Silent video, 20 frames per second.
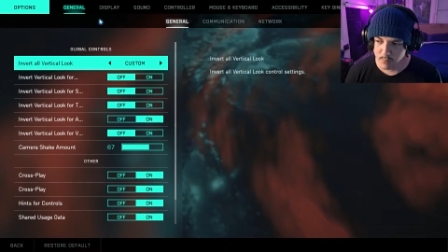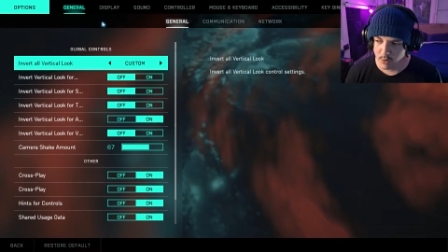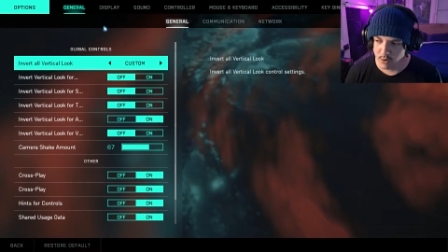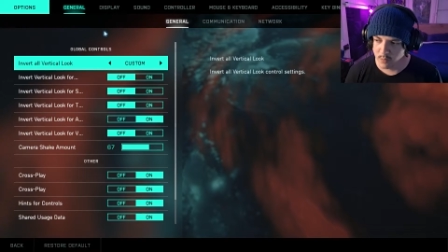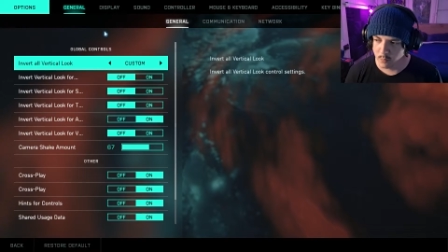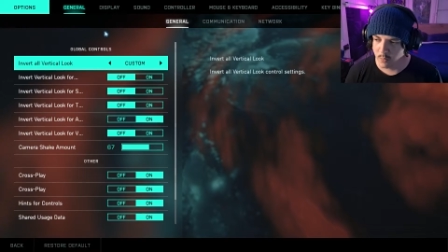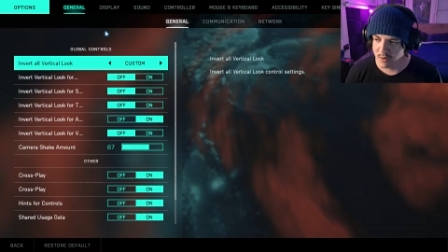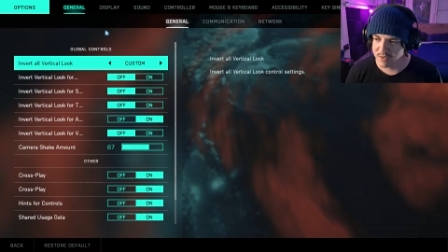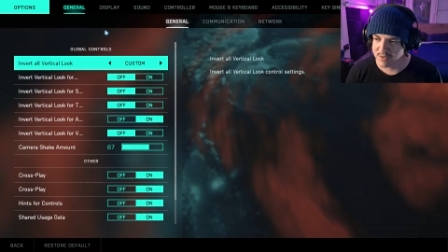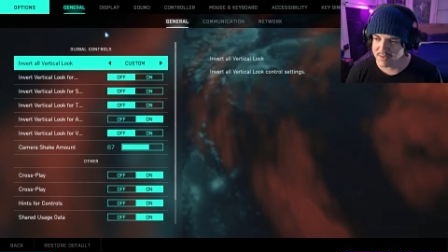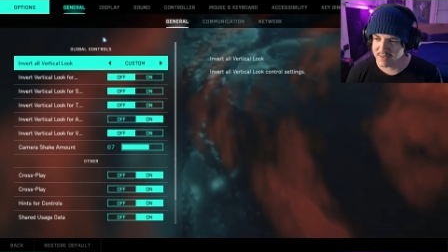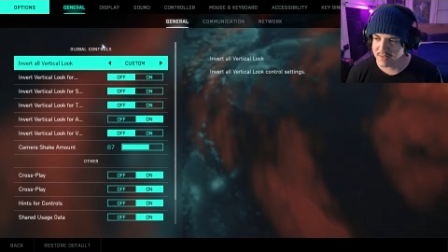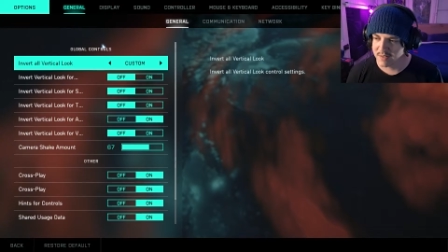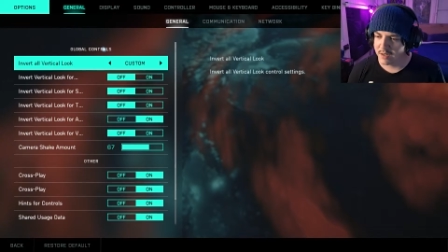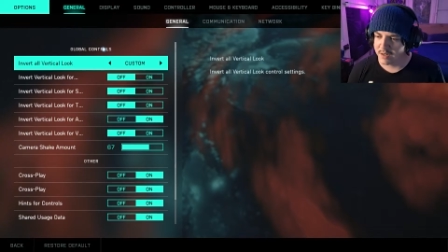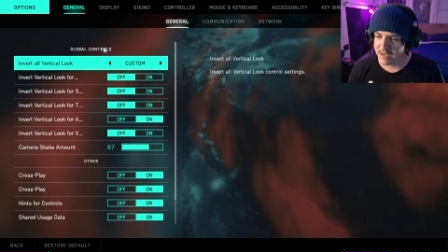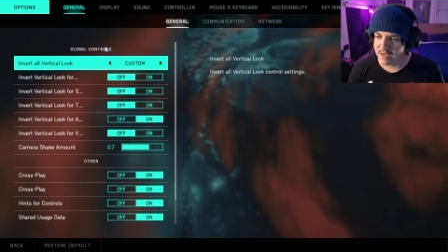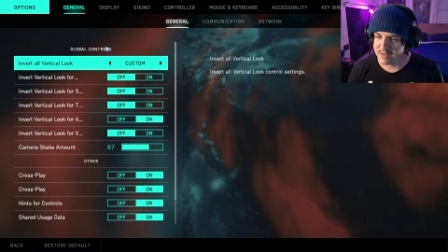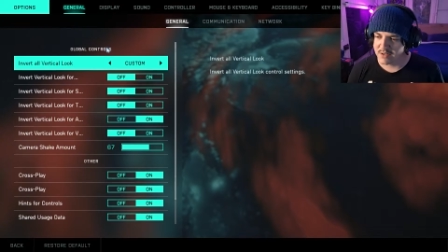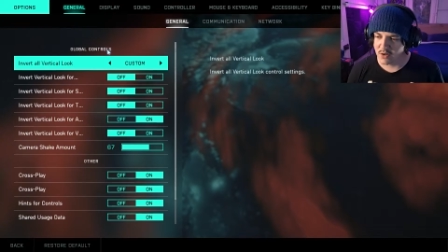important ones.
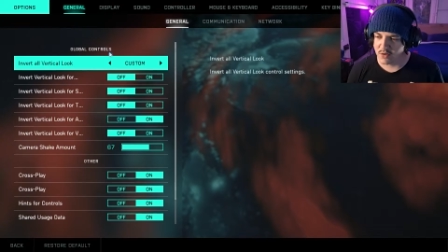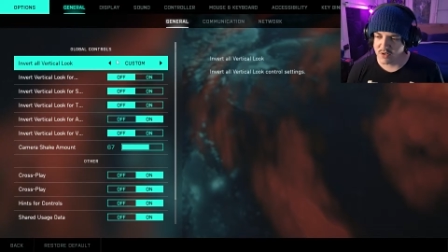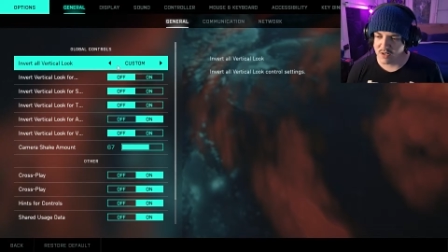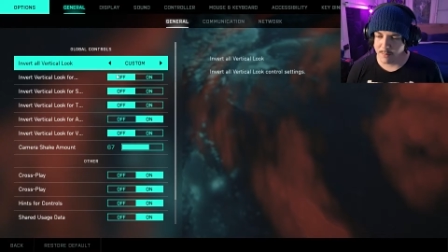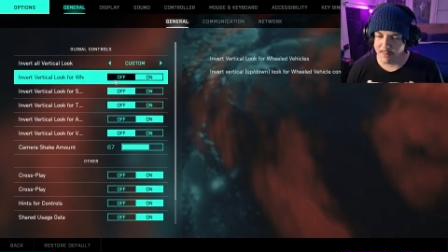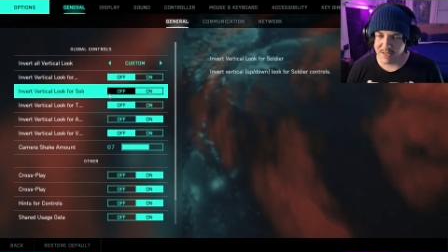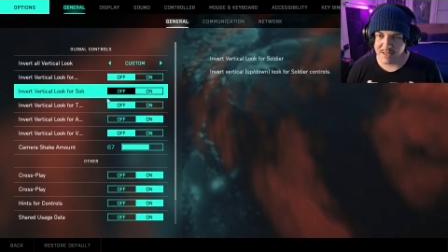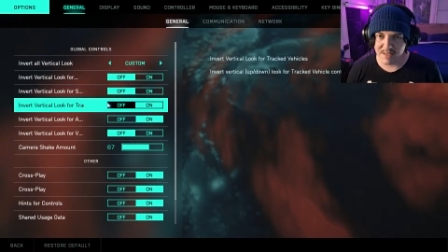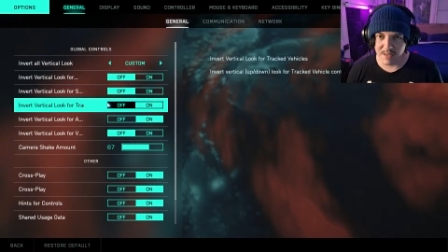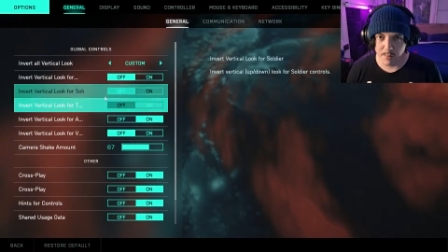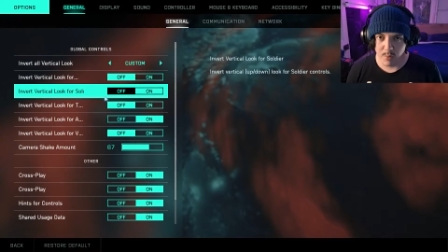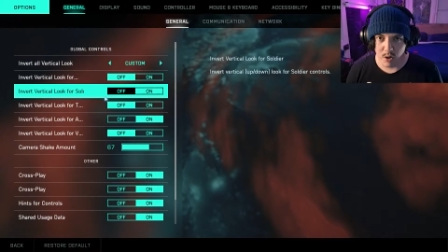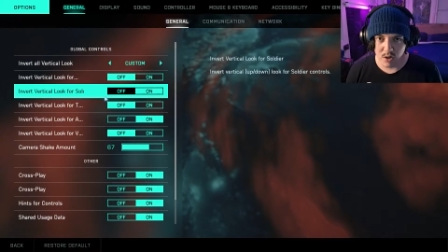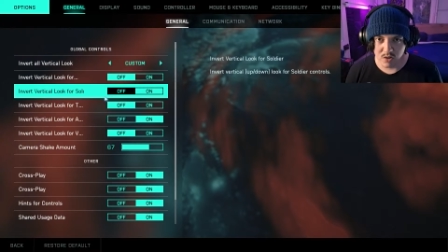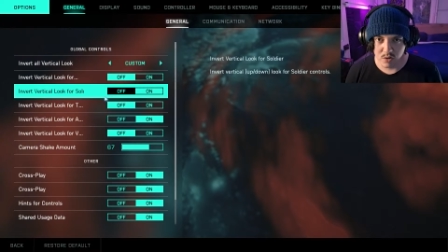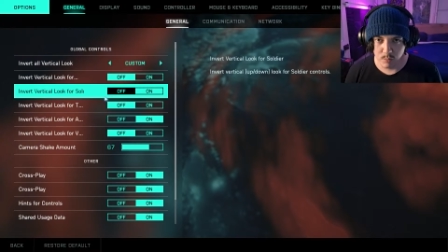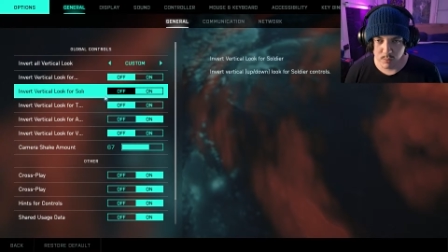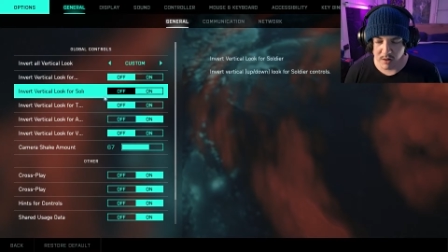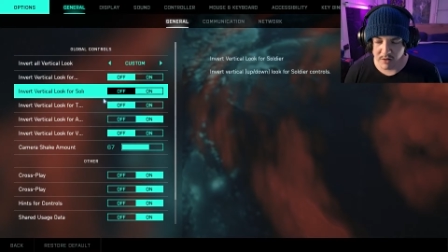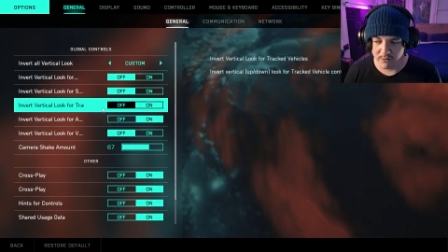Okay, so some of these are
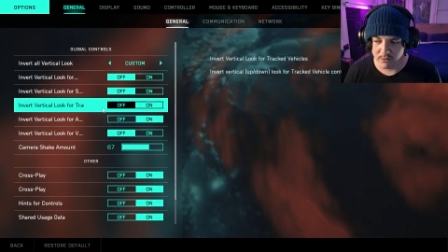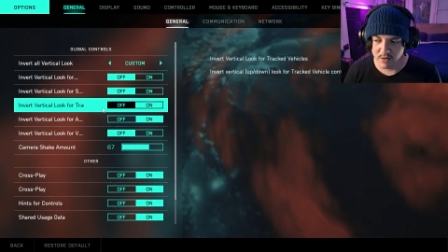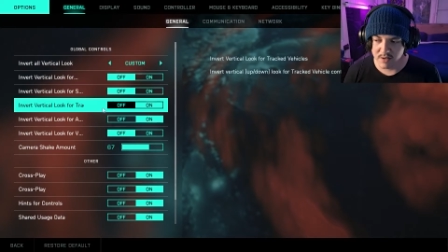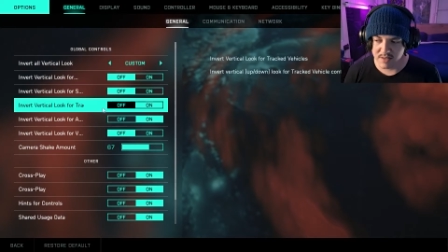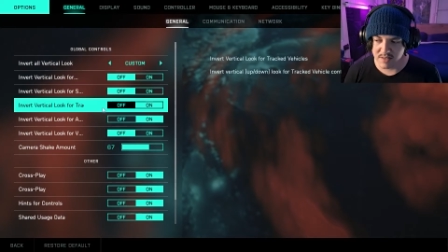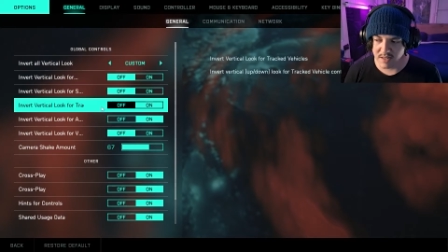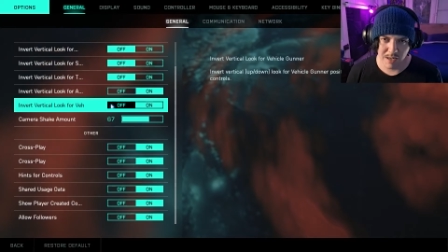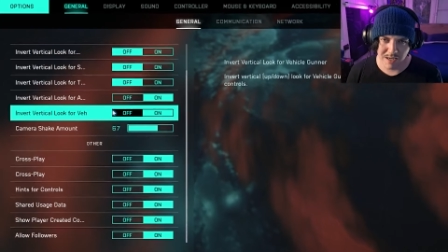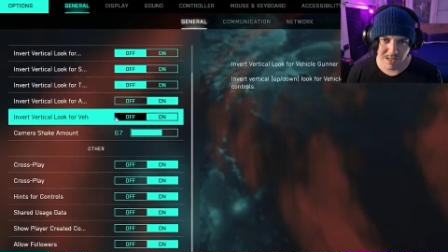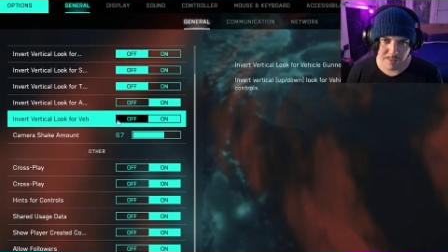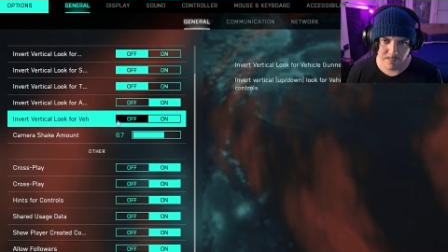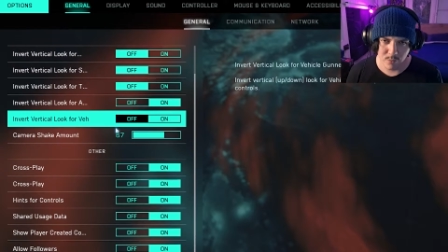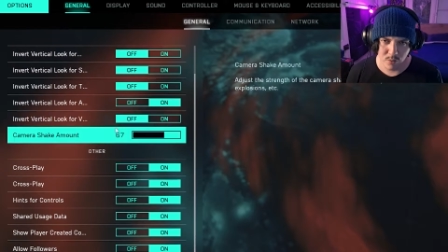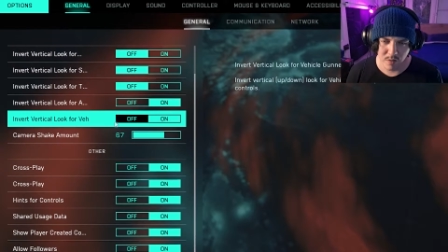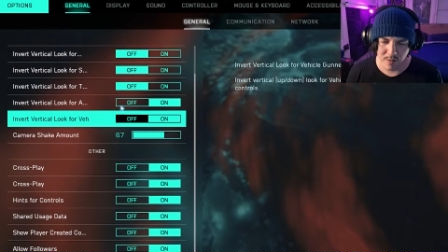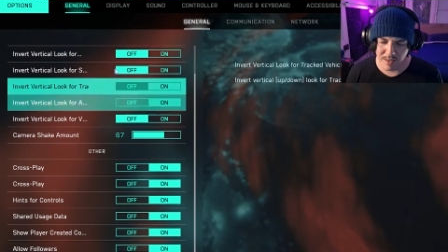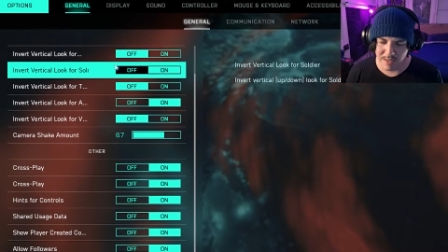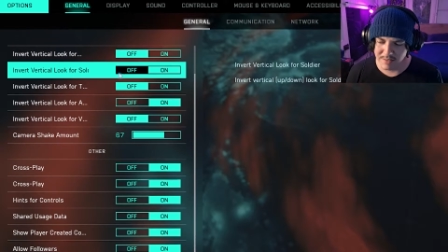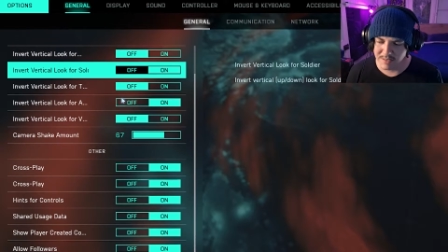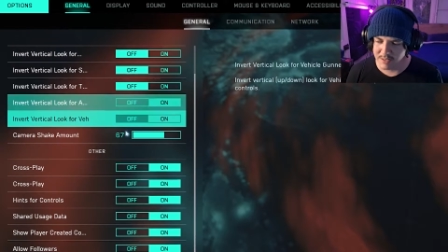personal preference. I keep all
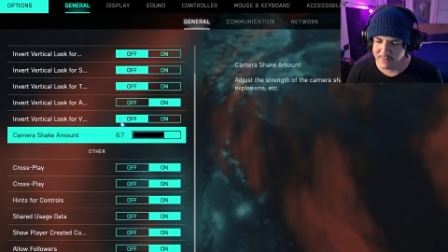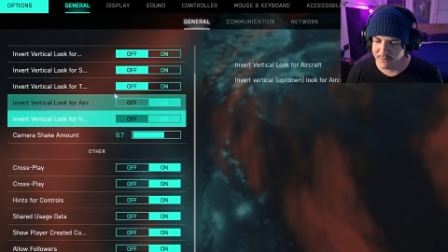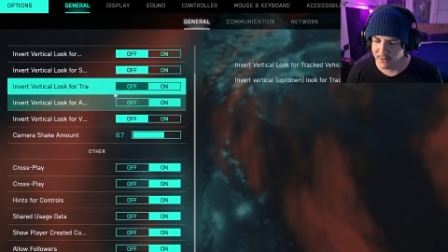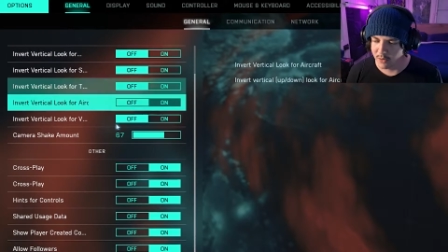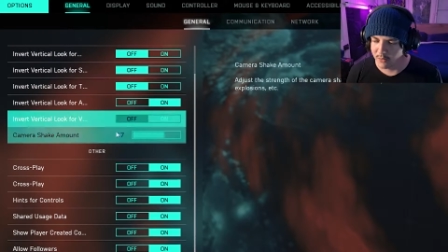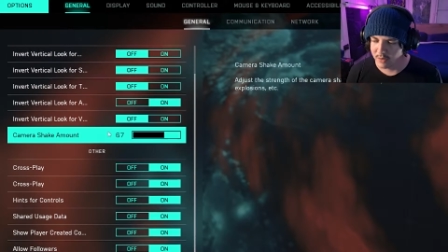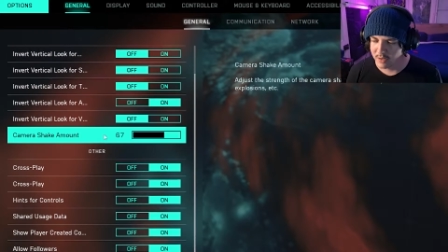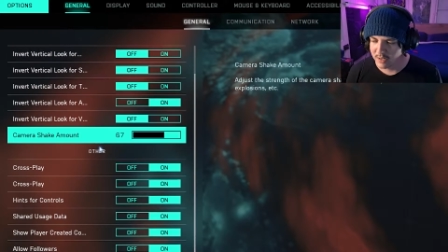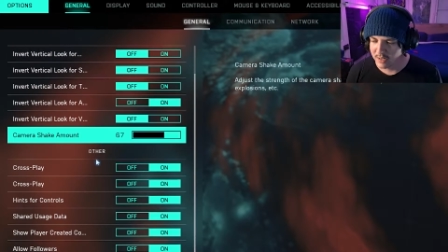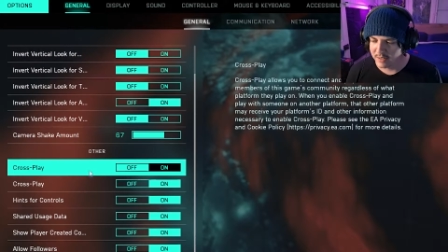of that default.